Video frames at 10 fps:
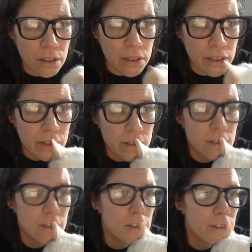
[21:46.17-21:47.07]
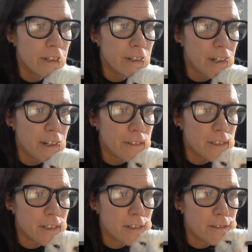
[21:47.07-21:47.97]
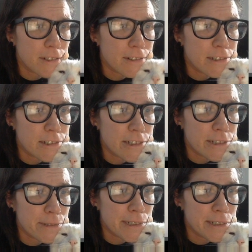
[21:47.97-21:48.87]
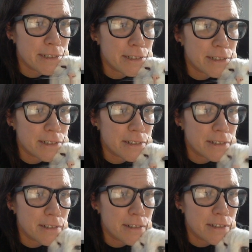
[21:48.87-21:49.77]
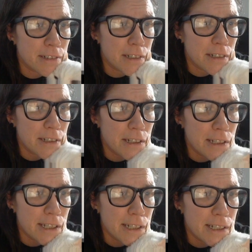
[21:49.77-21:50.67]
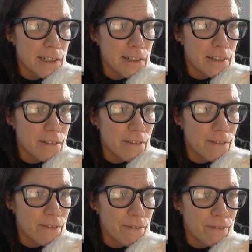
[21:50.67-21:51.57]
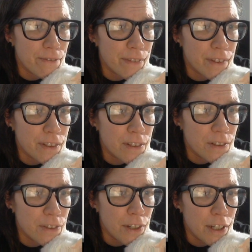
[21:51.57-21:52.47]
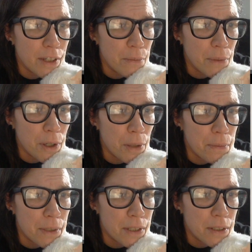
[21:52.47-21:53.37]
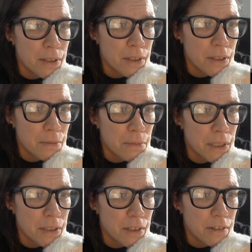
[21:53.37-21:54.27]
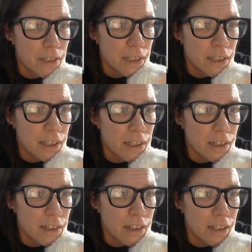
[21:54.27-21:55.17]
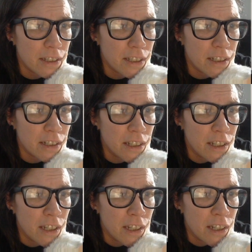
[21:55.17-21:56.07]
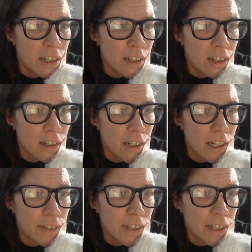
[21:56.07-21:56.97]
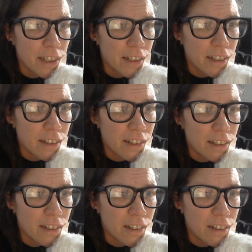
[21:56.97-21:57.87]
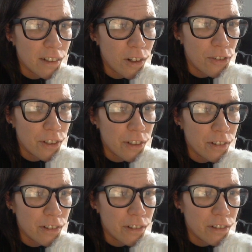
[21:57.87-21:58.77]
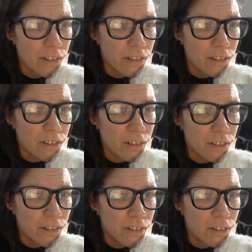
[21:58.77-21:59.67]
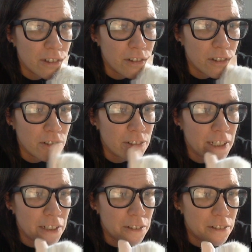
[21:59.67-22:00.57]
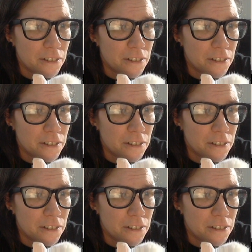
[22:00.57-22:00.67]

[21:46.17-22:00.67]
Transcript: is doing graphic design work with a trackpad and a needy cat. So if I pop this beaster right there and then grab that, hope for, oh no, what did I do?